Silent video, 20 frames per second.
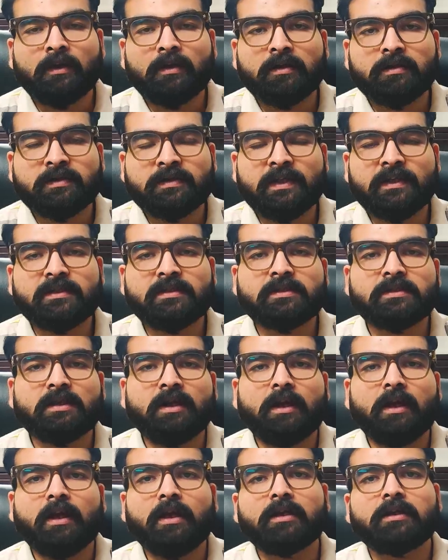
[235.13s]
6,
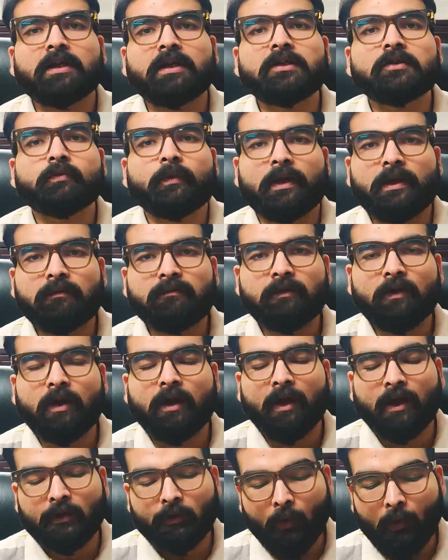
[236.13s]
8 and 12,
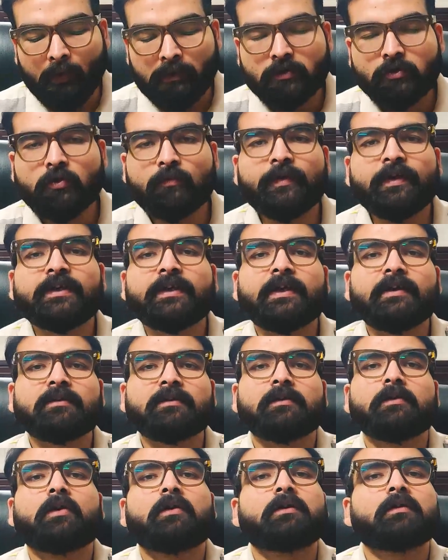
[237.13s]
and also we take
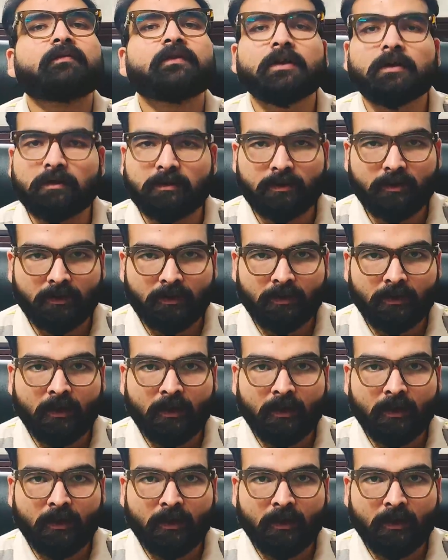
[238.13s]
the lord of 3rd.